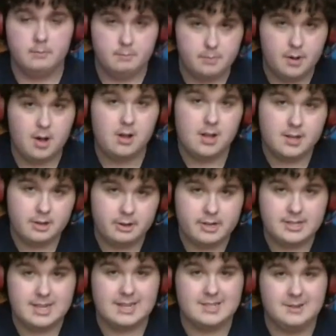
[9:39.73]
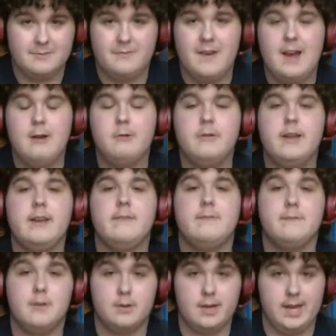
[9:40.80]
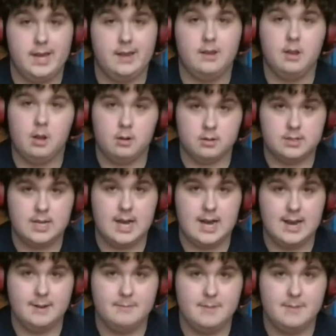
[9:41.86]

But all I know is that it's a very fucking long time.